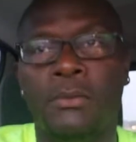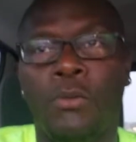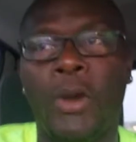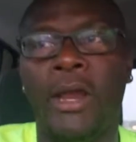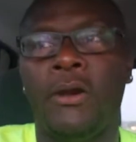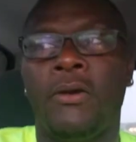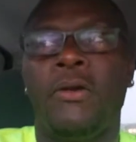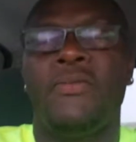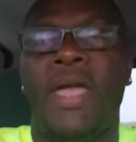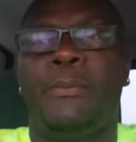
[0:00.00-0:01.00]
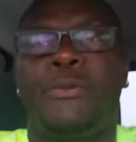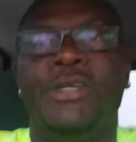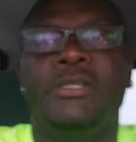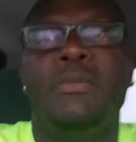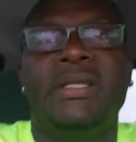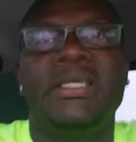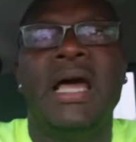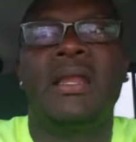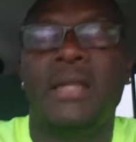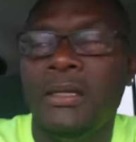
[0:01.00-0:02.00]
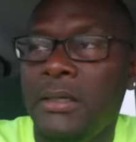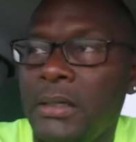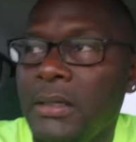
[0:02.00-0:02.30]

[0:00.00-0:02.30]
wear that prison mentality